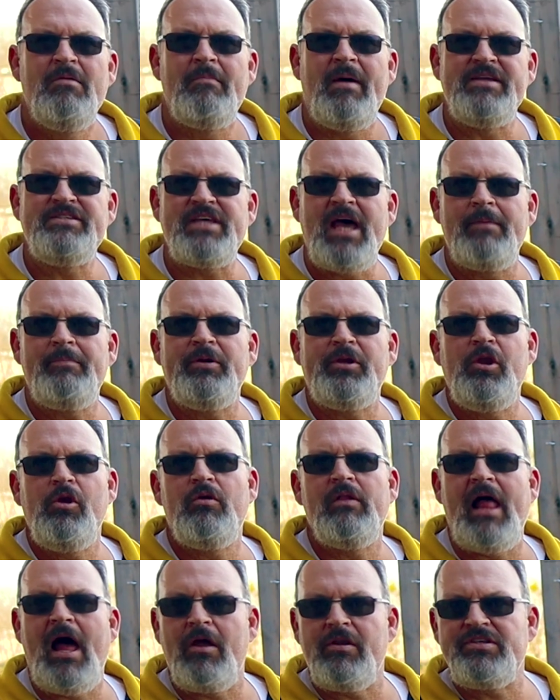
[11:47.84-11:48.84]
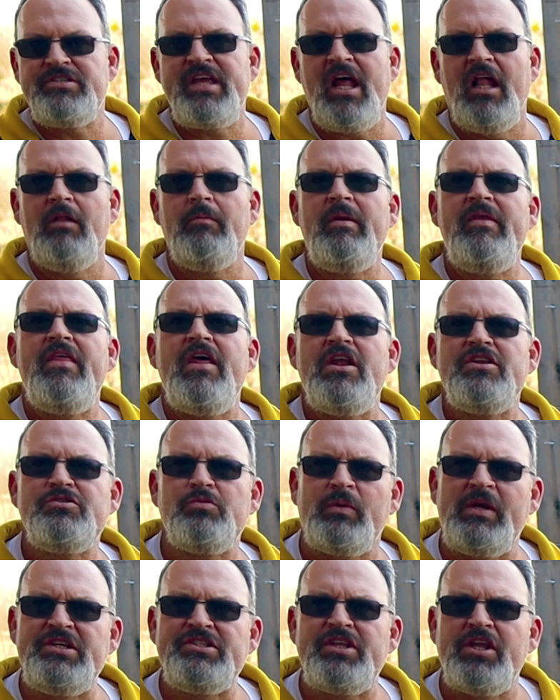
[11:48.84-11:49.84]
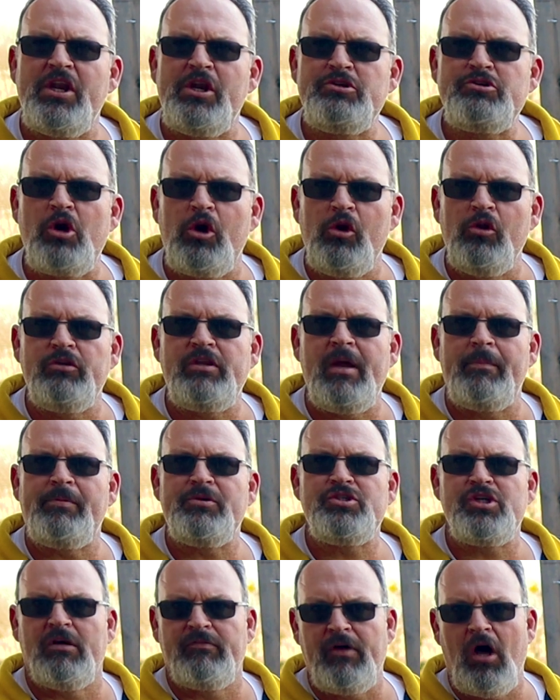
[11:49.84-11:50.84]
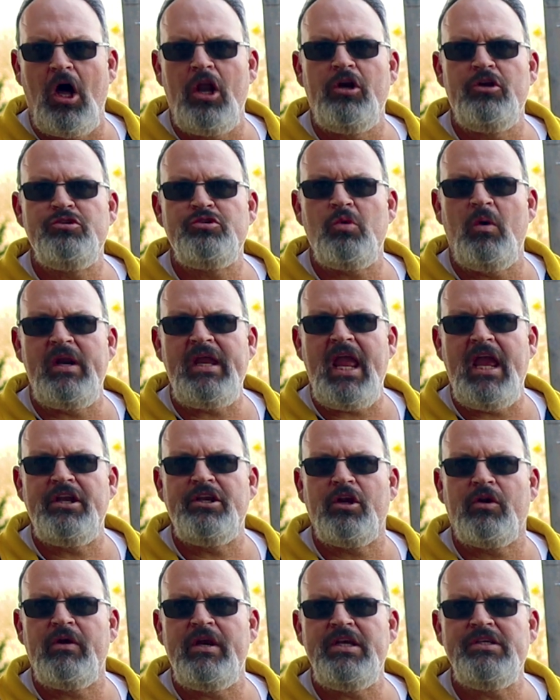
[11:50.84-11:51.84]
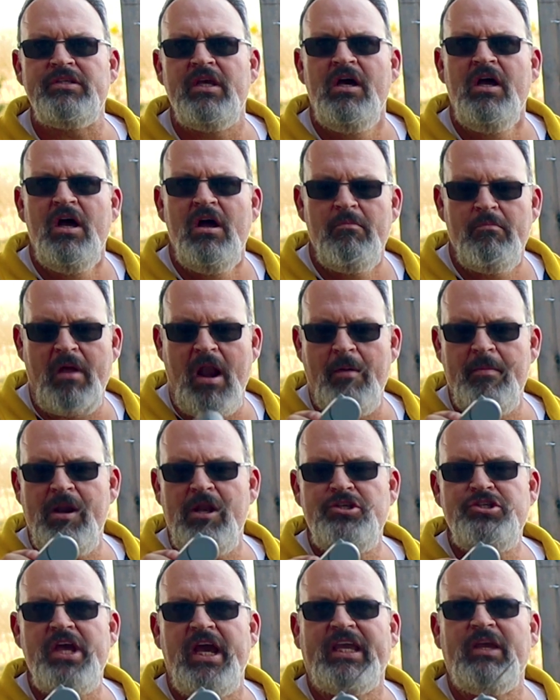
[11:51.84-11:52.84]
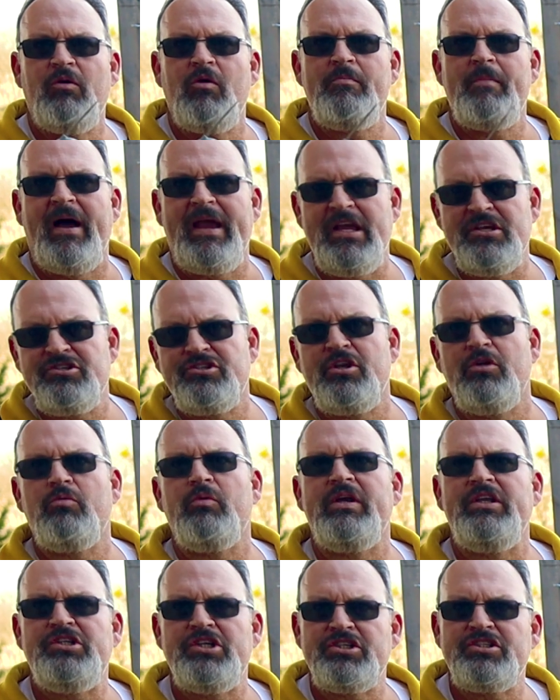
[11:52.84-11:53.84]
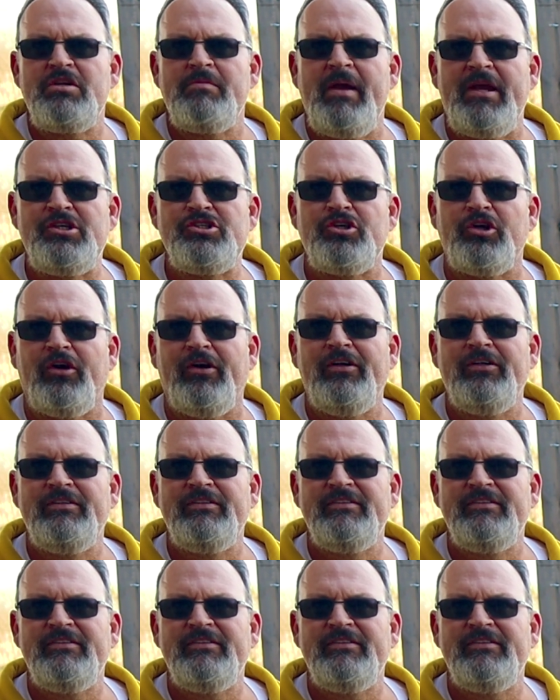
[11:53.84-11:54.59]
My CyberQ cloud is telling me that it's reached an internal temperature of 128 degrees, but I'm going to check it with my instant read just to make sure.